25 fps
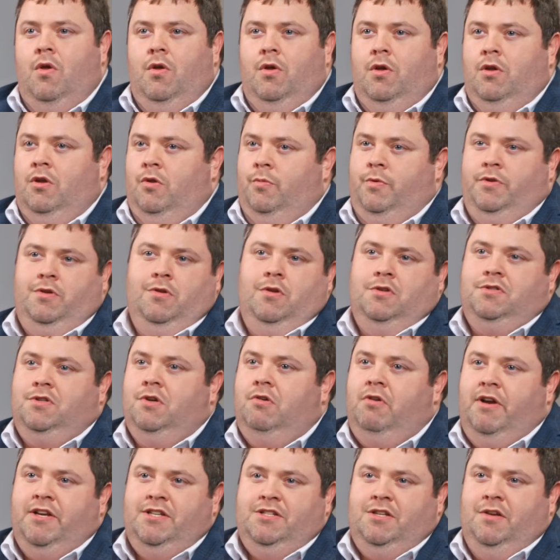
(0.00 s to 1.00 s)
Look, we do lots of
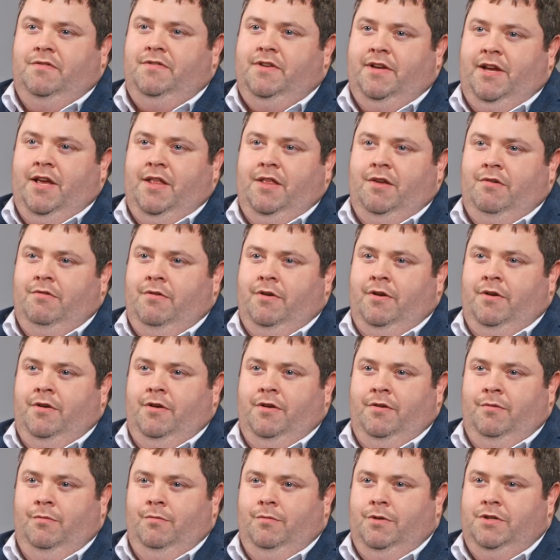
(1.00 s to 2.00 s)
great stuff together,
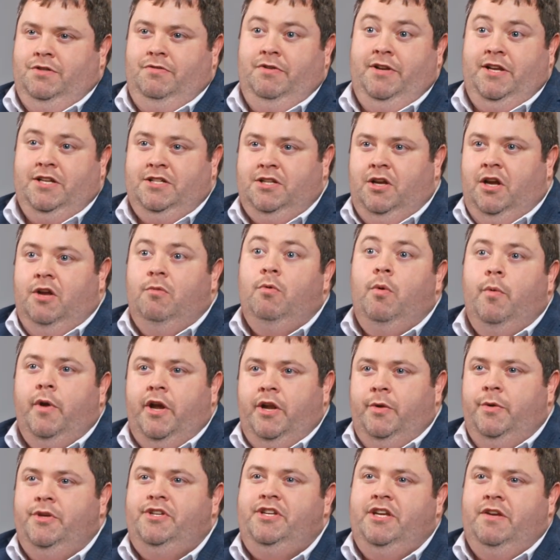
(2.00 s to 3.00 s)
and it's really exciting what we're
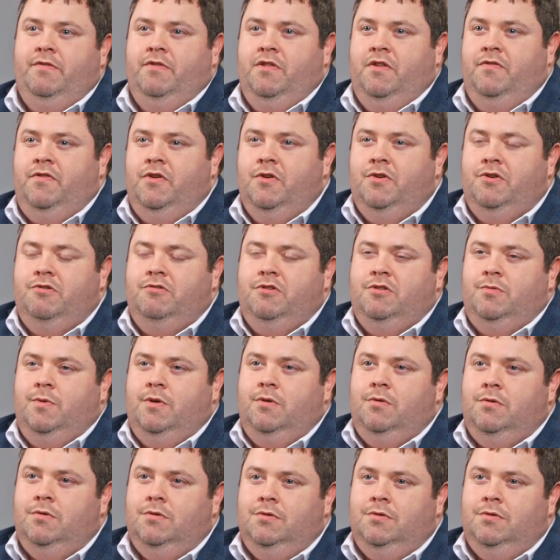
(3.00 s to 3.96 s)
going to achieve in the future as well.